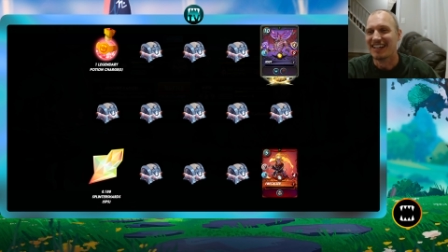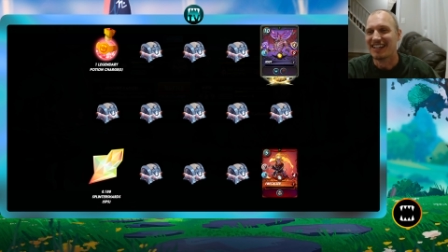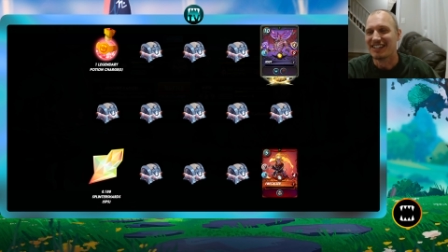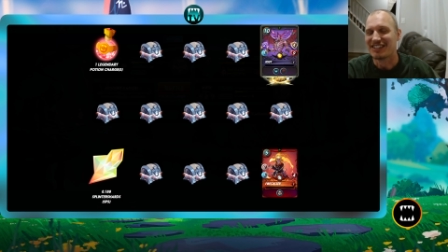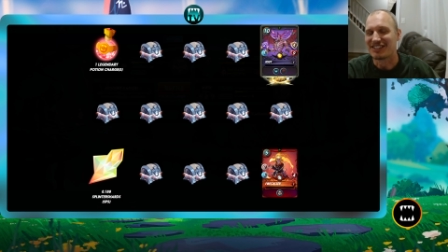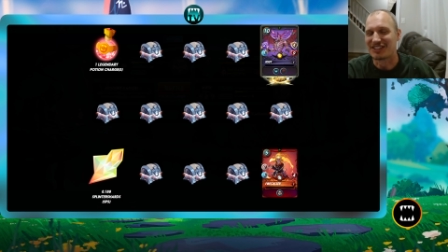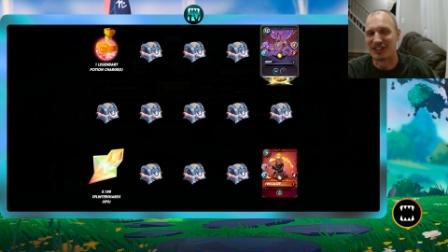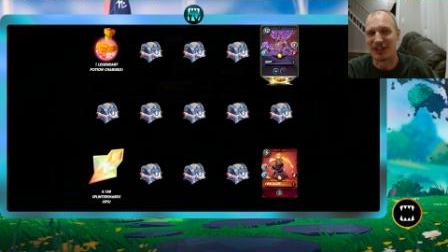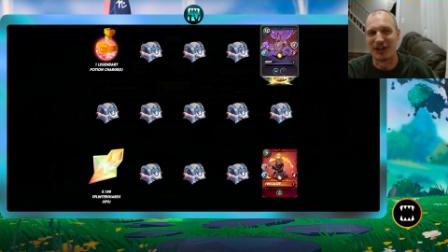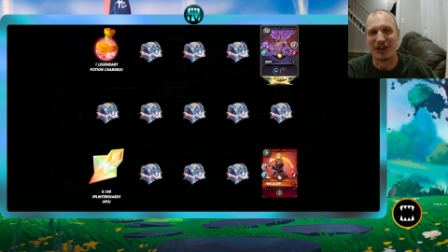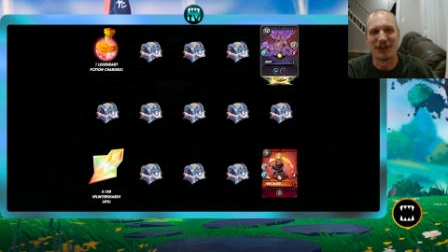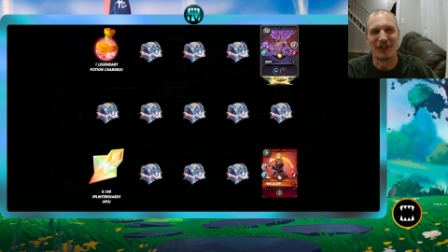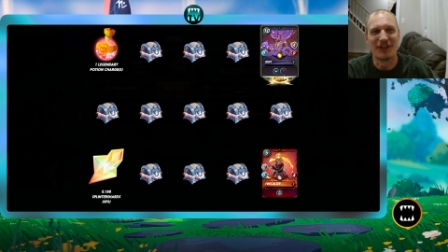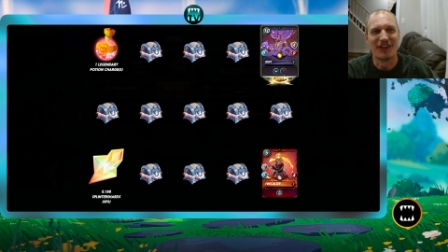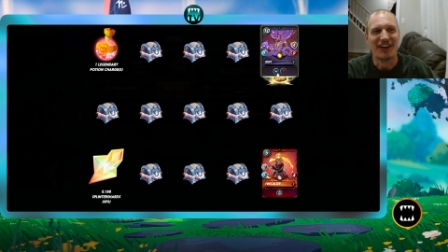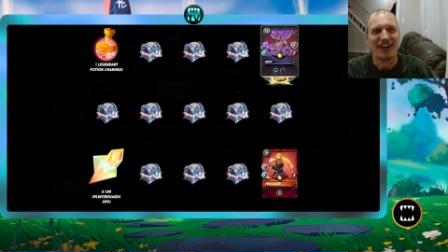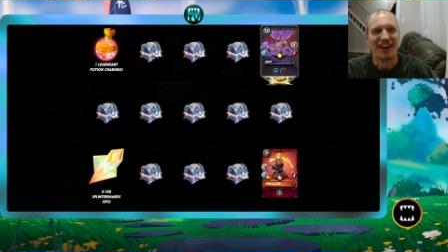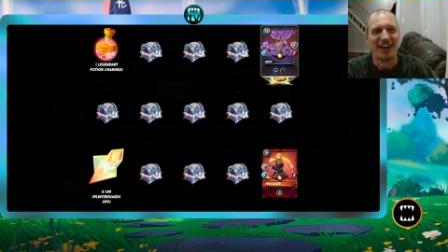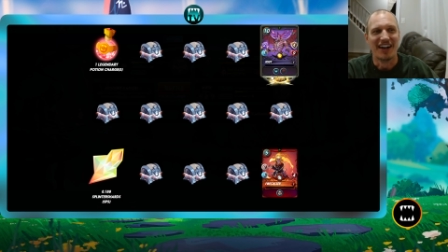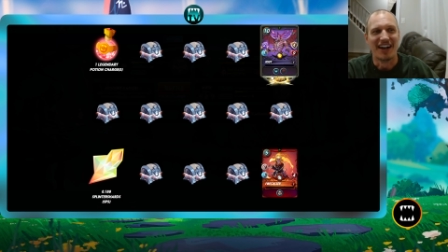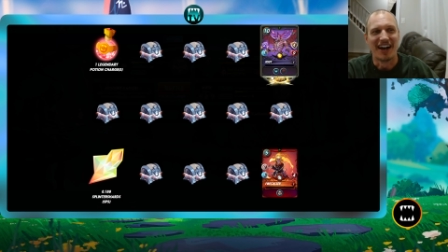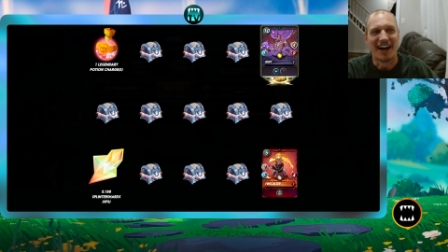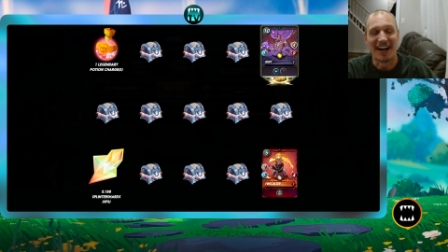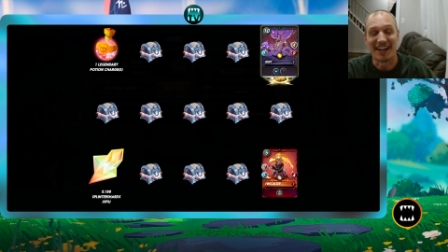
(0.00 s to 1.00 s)
So
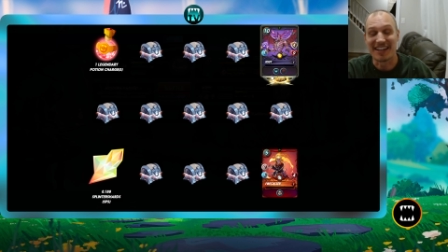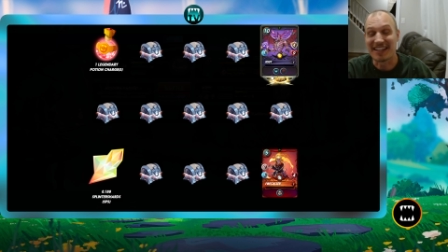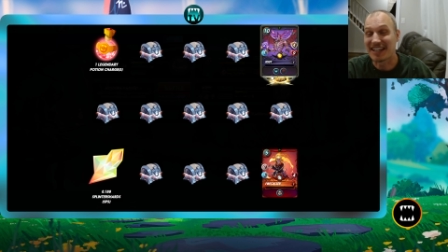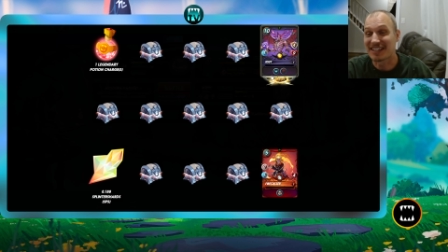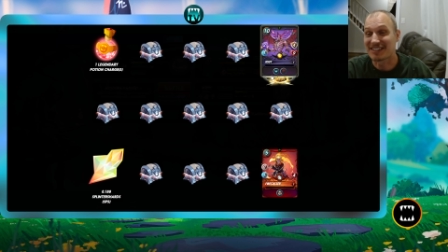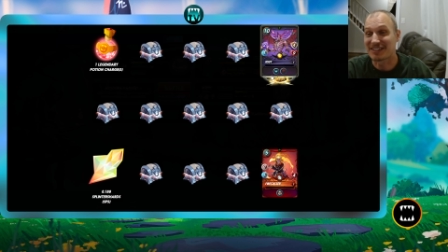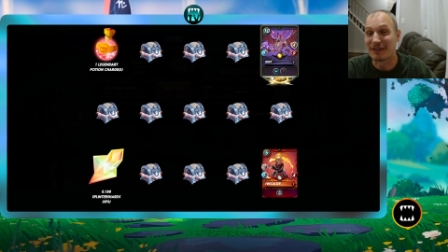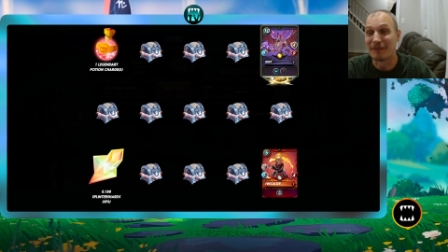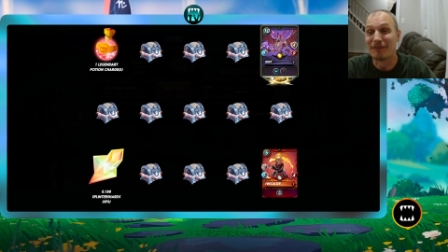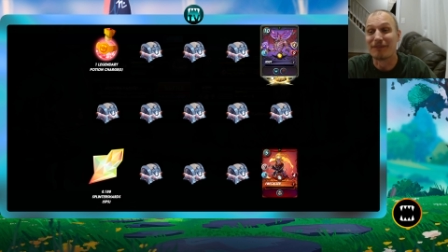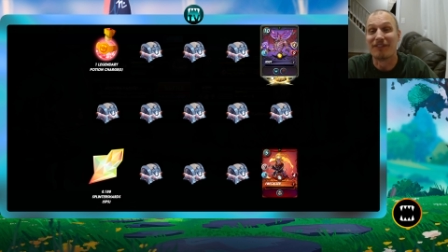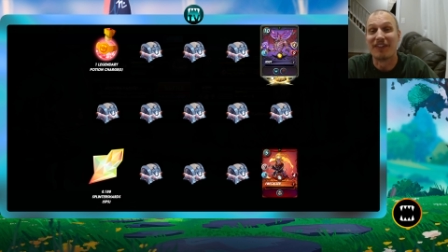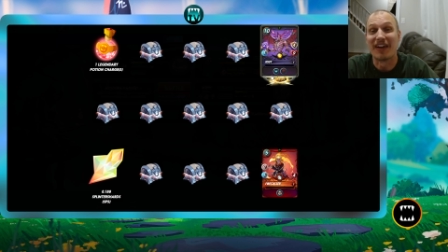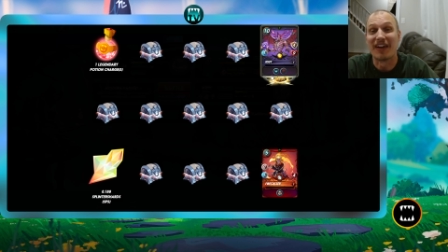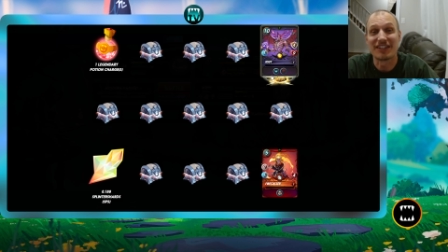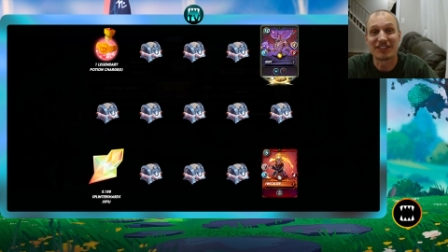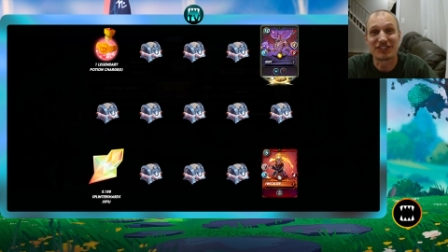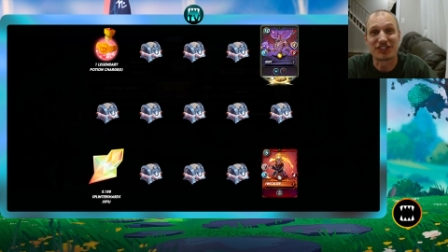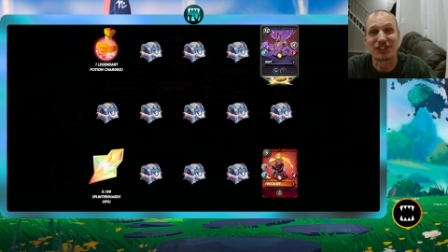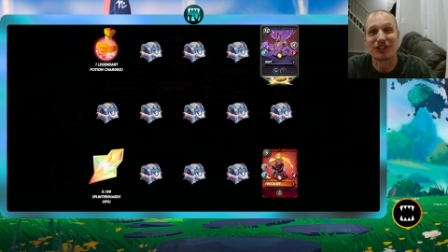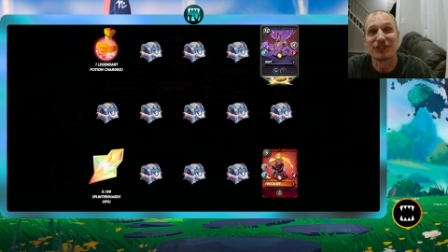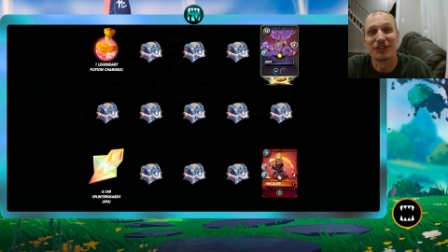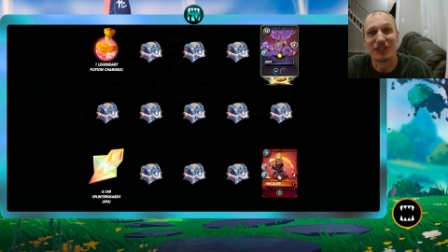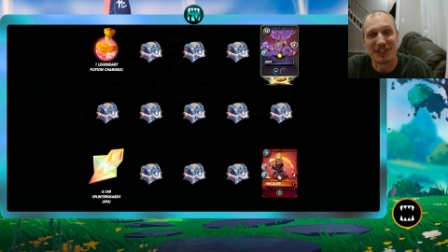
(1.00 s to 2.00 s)
I guess
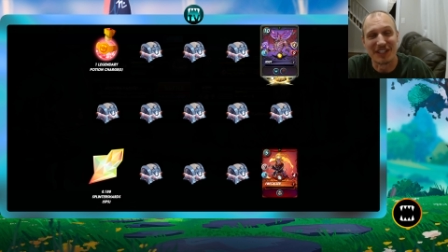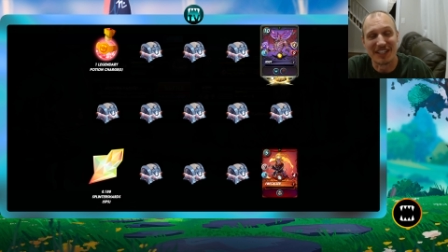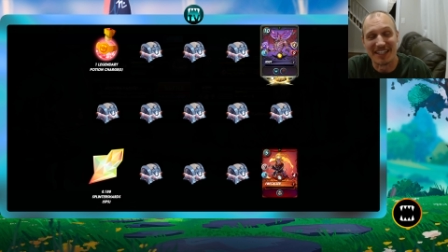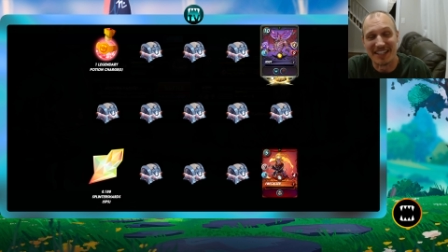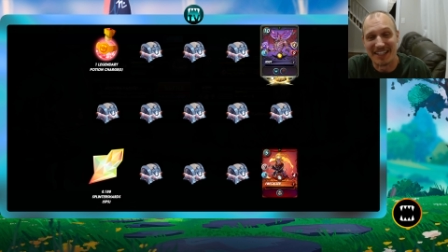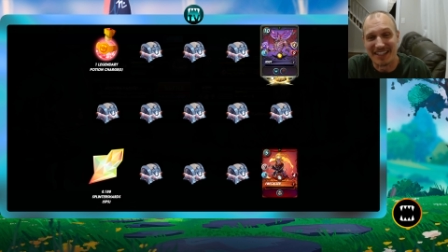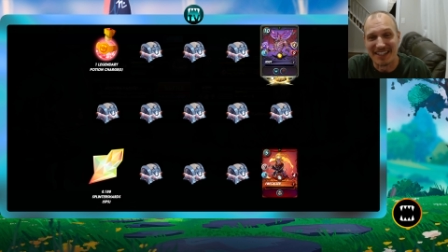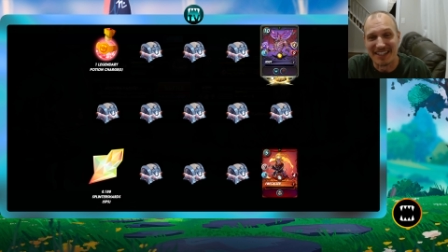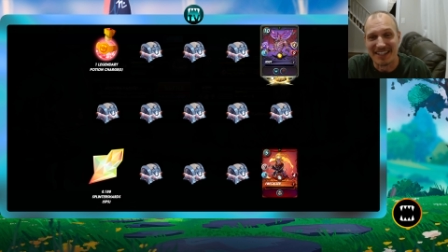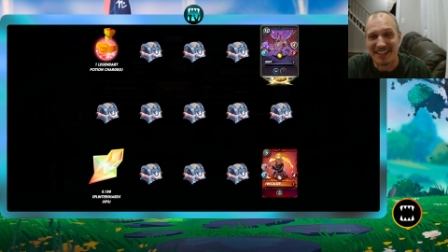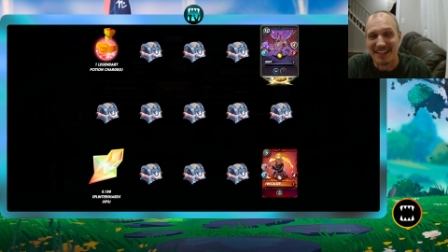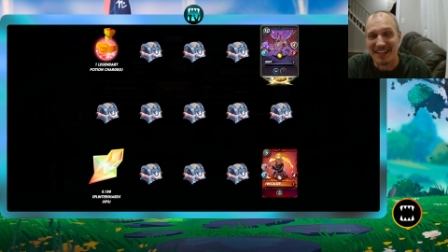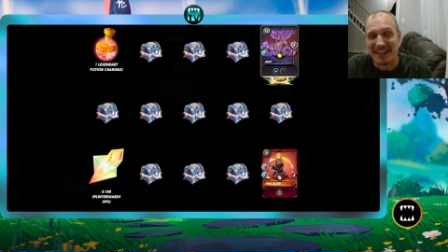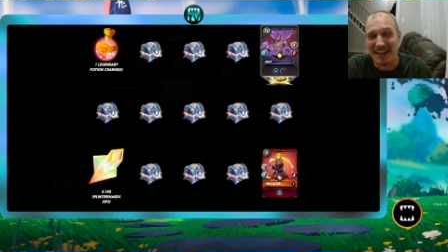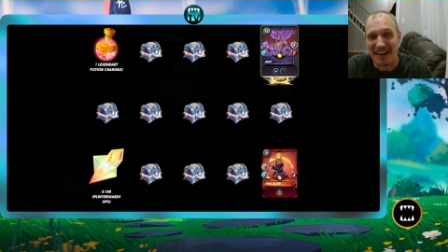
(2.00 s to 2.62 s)
eventually,